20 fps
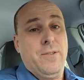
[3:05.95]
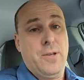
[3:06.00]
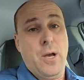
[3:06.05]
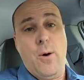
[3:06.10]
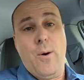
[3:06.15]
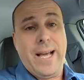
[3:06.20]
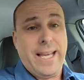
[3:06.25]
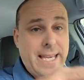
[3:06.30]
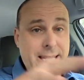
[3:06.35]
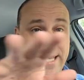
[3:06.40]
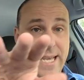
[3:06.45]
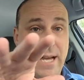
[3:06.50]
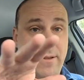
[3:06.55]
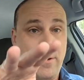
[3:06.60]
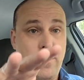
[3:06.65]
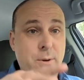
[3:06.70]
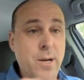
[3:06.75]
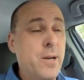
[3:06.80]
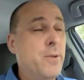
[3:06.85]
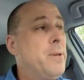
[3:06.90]
so I get down
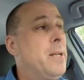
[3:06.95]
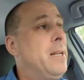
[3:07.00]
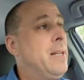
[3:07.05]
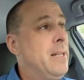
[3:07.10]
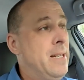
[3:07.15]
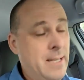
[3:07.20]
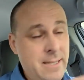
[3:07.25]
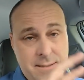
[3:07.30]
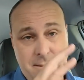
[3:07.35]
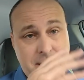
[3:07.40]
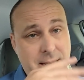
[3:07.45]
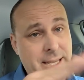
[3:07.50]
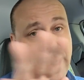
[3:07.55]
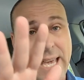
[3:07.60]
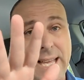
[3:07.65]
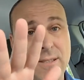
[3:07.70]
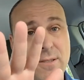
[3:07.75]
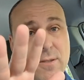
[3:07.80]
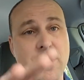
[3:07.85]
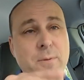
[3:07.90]
the road. Uh, so I
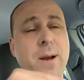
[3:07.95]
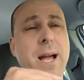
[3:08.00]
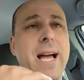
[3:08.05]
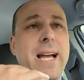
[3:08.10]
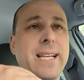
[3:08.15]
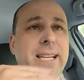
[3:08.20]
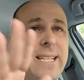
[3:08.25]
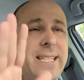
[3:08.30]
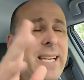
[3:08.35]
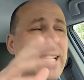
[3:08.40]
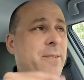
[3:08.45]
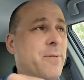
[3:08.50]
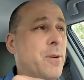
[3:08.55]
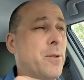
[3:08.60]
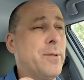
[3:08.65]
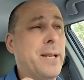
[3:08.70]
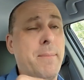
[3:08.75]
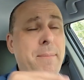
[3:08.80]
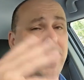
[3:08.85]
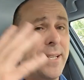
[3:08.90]
cancel the ride, get down the
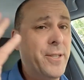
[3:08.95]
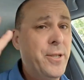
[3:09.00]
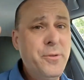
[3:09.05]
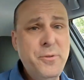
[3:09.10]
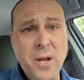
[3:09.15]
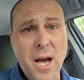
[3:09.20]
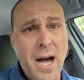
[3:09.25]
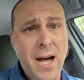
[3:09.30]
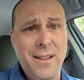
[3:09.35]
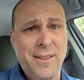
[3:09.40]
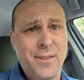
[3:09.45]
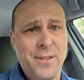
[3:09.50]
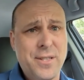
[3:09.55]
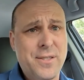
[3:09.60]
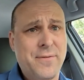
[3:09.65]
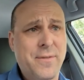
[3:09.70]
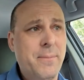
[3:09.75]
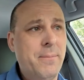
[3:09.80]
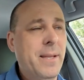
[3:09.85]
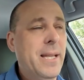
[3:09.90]
road, get my
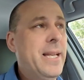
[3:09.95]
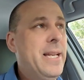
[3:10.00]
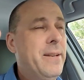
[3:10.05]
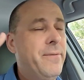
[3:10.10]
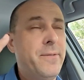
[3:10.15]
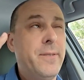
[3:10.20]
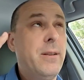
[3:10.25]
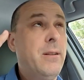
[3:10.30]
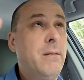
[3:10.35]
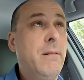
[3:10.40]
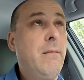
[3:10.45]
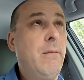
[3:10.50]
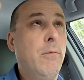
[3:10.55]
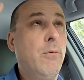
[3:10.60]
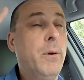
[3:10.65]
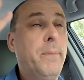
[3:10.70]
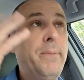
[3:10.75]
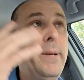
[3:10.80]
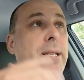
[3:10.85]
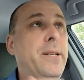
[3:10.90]
$2 from Lyft,
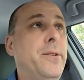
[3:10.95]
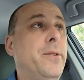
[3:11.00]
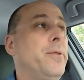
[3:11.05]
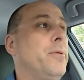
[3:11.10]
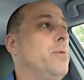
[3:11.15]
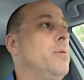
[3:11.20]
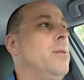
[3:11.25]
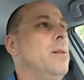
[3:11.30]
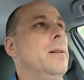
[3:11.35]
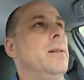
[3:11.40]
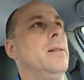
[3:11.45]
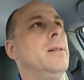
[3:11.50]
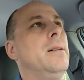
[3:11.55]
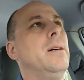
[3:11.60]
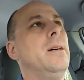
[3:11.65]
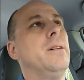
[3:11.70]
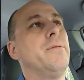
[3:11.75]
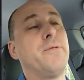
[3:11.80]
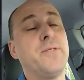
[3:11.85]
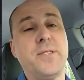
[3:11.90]
whoopee doo,
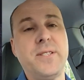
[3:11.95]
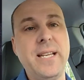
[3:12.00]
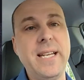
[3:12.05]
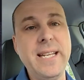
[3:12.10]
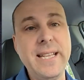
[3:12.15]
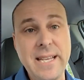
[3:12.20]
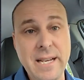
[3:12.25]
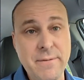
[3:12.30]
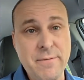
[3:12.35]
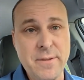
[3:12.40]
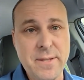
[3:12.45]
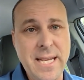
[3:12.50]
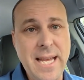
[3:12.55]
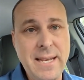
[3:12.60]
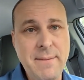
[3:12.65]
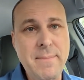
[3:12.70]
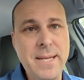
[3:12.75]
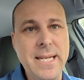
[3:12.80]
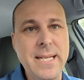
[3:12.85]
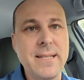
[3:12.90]
uh, for sitting there for
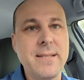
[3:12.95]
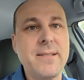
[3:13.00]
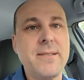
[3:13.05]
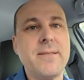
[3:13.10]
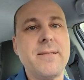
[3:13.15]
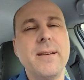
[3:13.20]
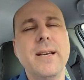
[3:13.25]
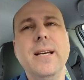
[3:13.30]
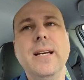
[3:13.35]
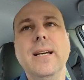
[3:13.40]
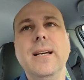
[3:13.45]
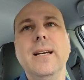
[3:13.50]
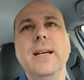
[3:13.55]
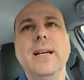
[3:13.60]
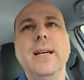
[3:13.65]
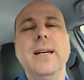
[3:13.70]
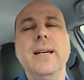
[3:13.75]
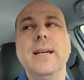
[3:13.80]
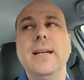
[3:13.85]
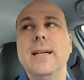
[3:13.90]
10 minutes.
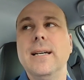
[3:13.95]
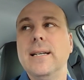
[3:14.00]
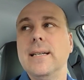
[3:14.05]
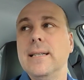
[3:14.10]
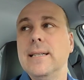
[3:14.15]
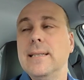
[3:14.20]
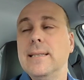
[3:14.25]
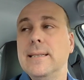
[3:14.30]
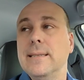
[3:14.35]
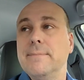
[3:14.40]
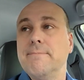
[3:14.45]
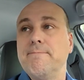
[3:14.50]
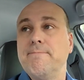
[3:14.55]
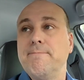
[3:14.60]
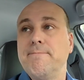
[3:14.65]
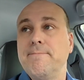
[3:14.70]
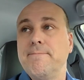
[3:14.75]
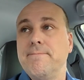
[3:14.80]
Um,